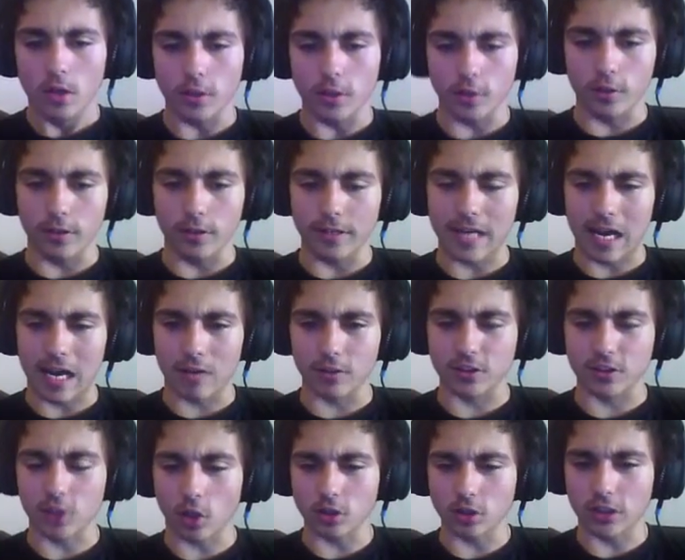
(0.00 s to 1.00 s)
Dude, now the
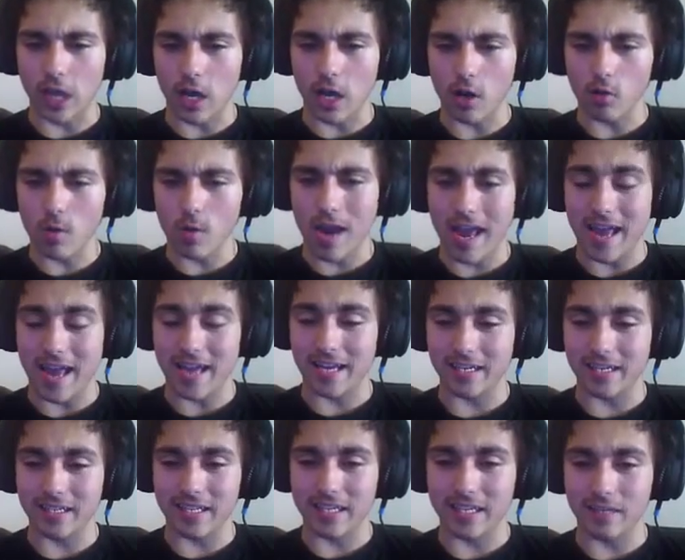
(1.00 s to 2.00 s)
song's
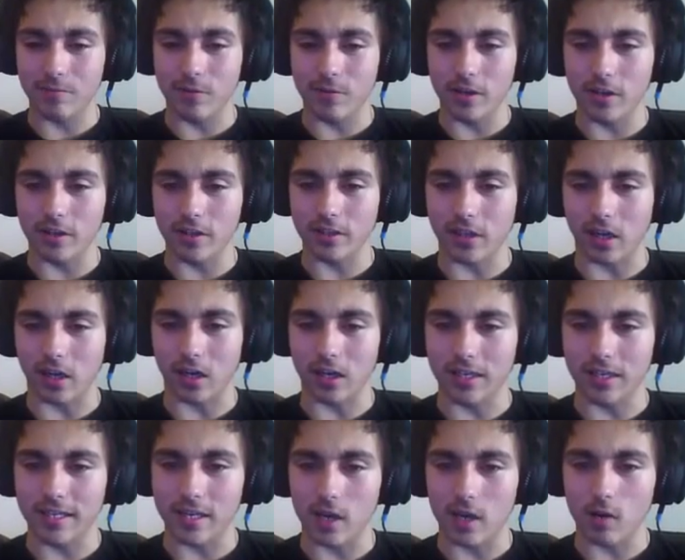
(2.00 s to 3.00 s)
going even
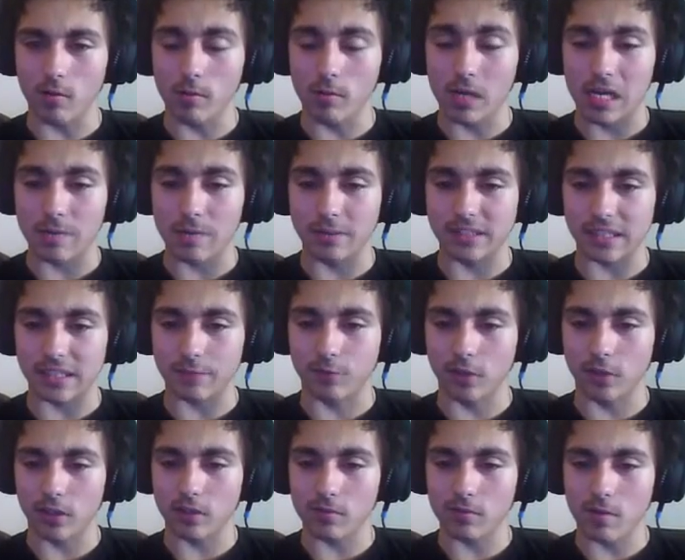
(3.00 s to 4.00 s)
higher with a
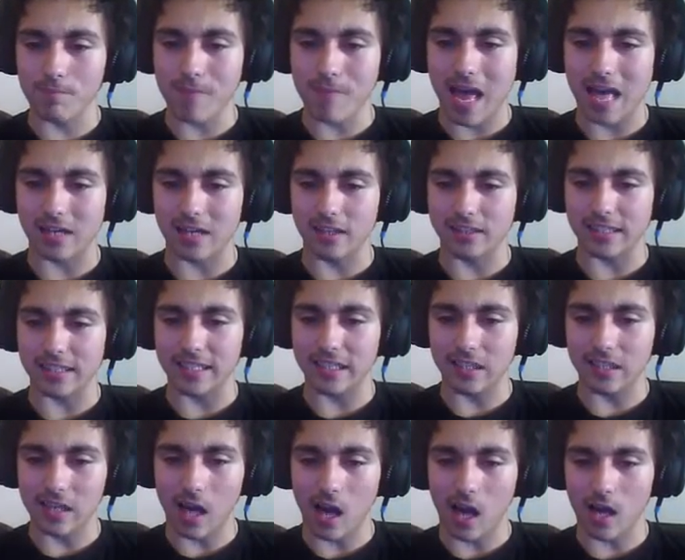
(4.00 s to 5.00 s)
different melody
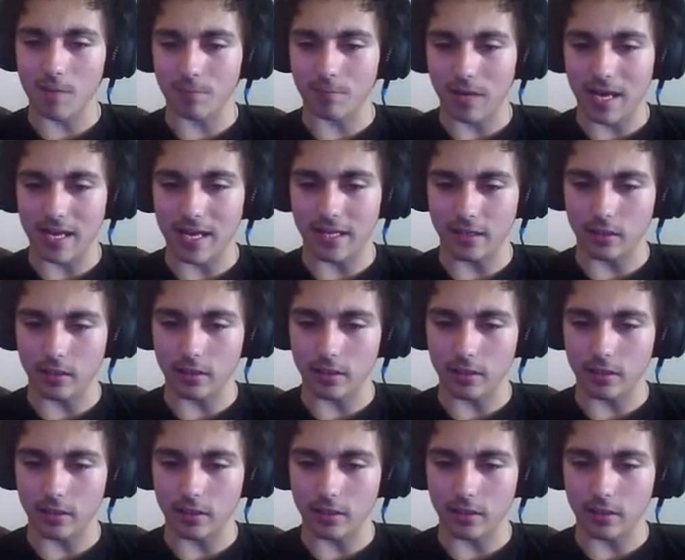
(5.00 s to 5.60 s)
line playing.